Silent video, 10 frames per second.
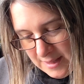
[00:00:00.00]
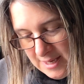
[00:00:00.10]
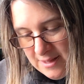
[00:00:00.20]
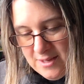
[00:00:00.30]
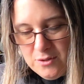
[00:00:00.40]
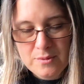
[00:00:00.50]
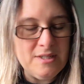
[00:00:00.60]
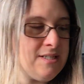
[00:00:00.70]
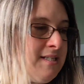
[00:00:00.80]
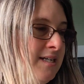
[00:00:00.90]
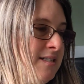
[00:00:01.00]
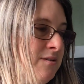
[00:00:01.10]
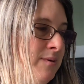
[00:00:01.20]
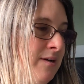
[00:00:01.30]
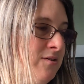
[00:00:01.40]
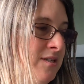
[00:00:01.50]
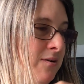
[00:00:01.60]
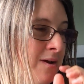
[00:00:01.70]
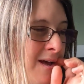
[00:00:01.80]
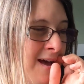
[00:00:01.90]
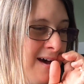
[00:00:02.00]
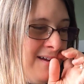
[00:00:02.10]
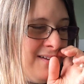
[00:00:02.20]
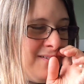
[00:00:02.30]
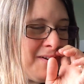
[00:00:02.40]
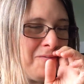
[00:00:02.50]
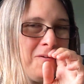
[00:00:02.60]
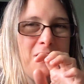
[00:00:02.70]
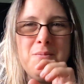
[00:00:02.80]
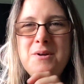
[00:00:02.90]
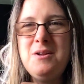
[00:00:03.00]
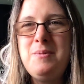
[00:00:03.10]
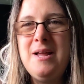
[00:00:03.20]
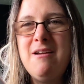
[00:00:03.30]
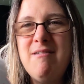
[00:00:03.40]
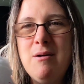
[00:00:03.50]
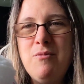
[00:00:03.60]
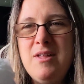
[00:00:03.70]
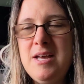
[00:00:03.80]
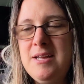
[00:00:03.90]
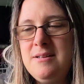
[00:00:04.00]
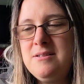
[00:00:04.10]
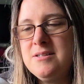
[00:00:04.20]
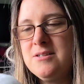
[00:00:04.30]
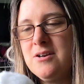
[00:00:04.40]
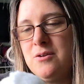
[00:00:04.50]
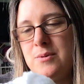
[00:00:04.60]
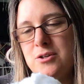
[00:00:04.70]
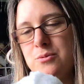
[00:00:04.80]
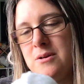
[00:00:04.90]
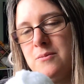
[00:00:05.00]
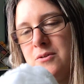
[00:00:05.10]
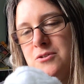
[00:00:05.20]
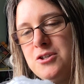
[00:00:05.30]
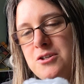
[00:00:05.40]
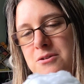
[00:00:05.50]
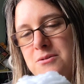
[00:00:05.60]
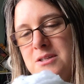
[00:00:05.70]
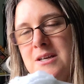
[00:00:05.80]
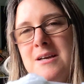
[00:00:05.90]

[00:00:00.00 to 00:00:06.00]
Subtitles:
Yeah, this one's a 6 as well. So I don't know. I'm going to play around with it and decide which one I want to use.